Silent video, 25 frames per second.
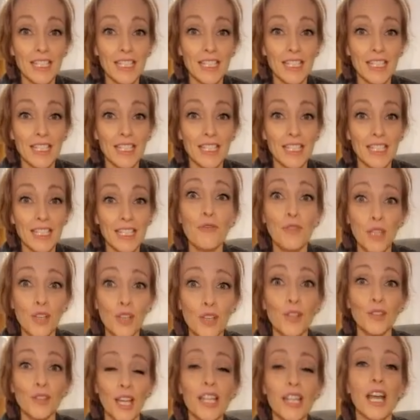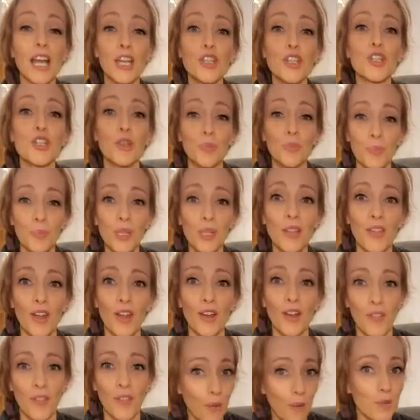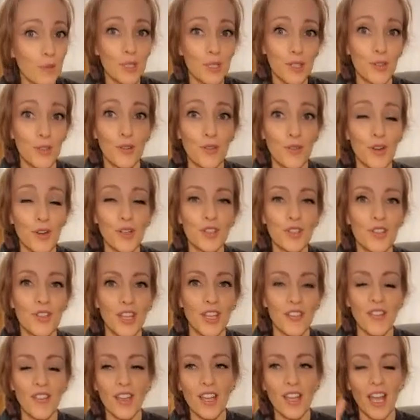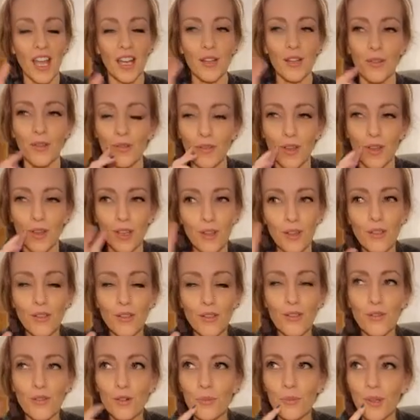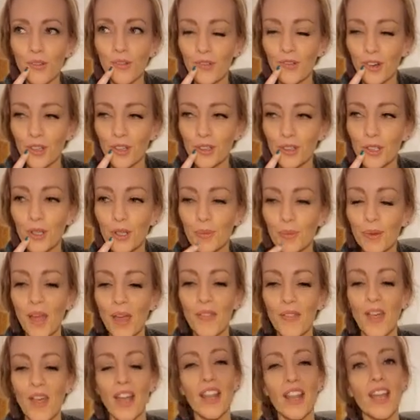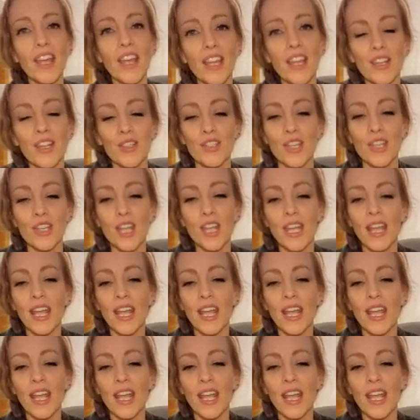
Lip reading: I didn't feel like I should be there. That was the first thing that kind of threw me for a loop at that age.